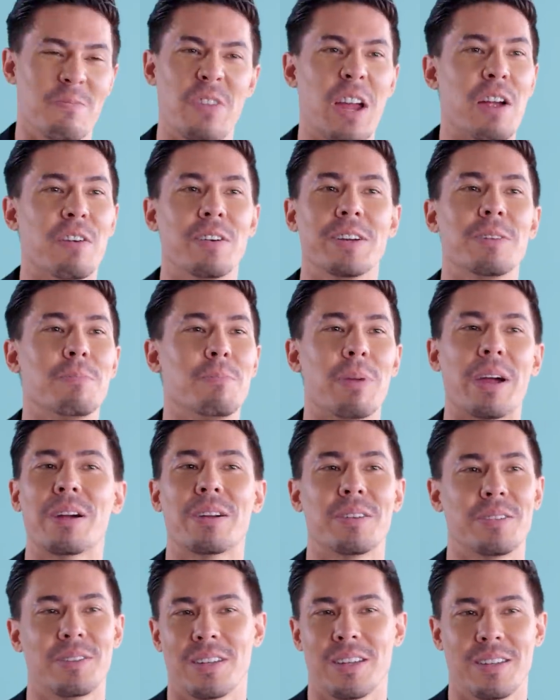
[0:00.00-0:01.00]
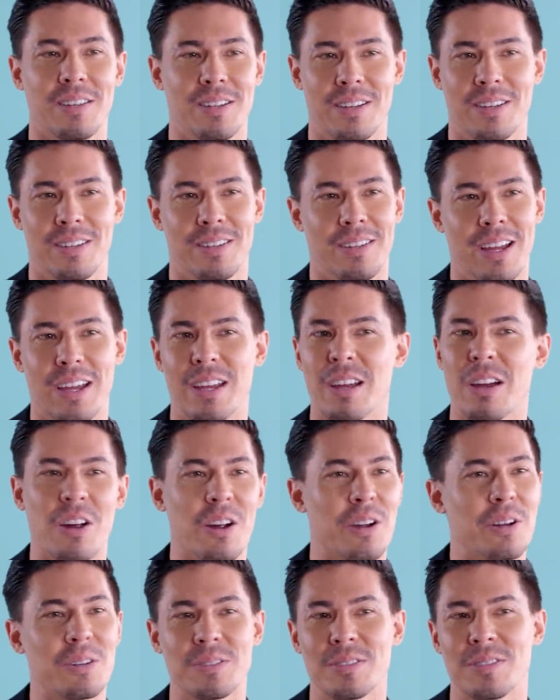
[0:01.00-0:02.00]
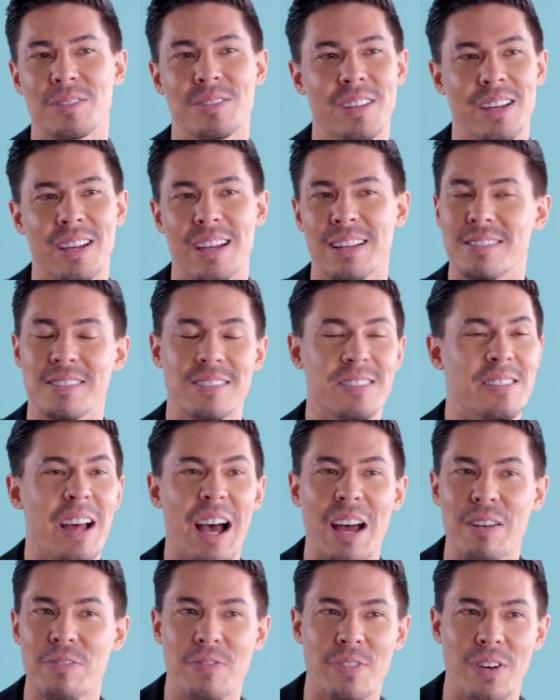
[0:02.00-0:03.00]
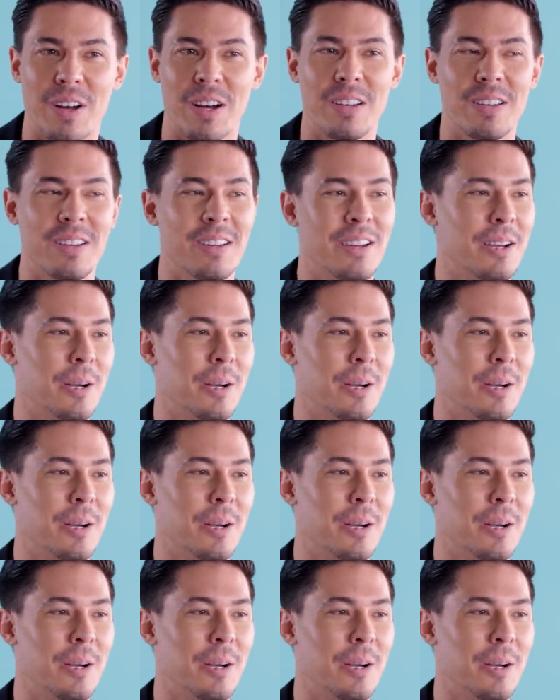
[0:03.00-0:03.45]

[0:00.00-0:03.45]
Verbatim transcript: Very embarrassing, it hurts, it's not fun.